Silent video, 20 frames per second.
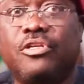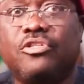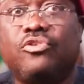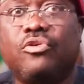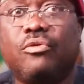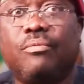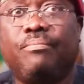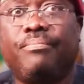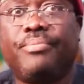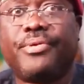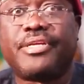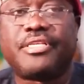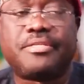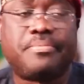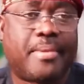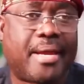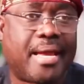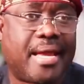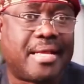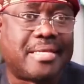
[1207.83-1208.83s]
going to
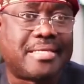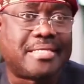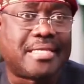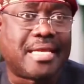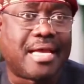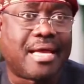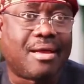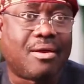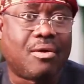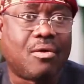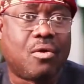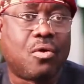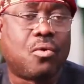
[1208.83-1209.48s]
base my answer